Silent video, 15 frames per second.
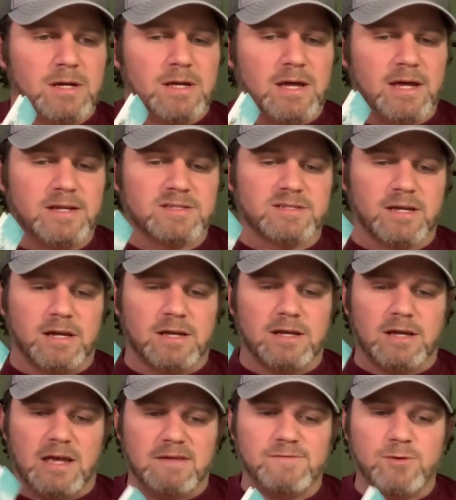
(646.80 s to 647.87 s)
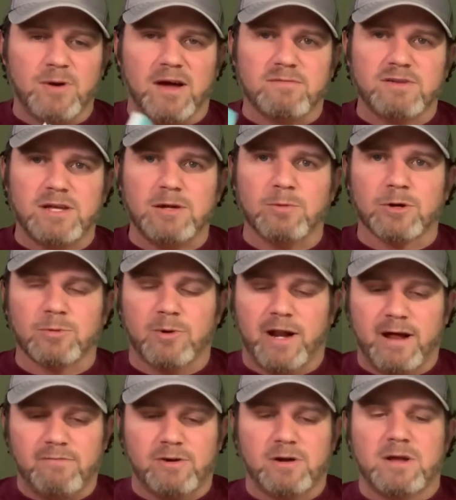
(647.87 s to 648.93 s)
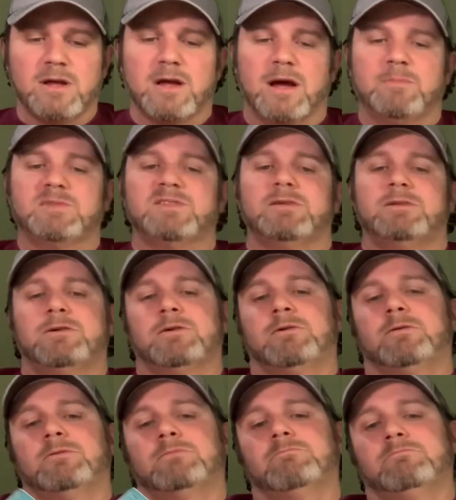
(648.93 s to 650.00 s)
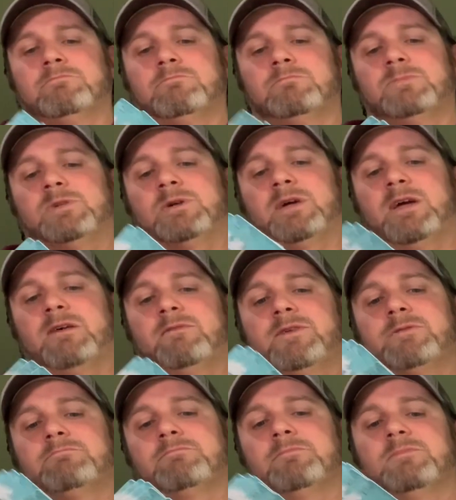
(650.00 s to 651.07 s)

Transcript: and it's like, if you have keyword whatever, I'm sitting here going, mm, do I have it?